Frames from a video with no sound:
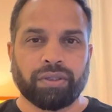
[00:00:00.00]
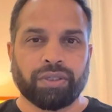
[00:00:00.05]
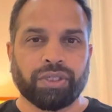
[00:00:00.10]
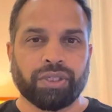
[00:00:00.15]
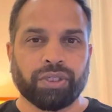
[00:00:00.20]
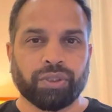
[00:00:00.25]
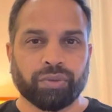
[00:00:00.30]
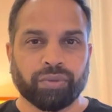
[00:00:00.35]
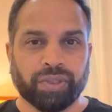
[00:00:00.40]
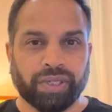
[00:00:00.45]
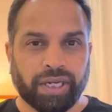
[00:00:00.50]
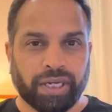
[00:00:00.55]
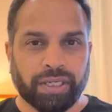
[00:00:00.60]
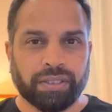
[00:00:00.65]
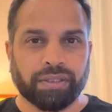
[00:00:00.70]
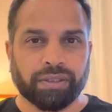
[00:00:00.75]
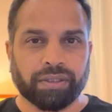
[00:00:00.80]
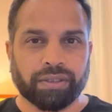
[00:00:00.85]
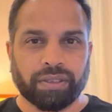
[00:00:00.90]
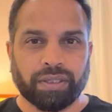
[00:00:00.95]
do you
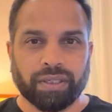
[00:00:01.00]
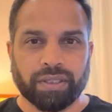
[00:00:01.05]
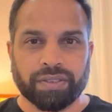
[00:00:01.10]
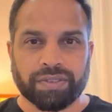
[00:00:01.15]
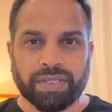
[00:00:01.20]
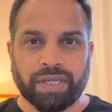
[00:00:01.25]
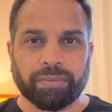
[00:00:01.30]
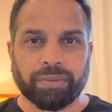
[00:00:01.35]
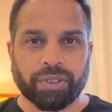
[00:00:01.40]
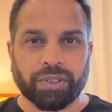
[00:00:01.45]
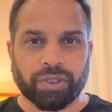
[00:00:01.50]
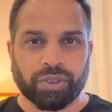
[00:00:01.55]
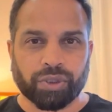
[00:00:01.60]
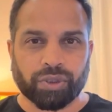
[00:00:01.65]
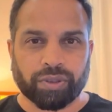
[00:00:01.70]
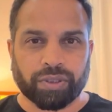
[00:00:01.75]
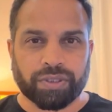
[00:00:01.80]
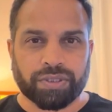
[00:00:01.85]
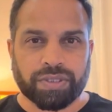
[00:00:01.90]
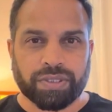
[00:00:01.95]
need a cyber
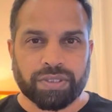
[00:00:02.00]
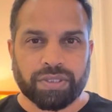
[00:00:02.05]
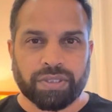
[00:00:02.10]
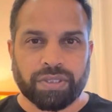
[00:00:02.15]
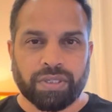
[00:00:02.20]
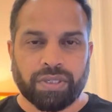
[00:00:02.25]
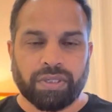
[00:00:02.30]
insurance?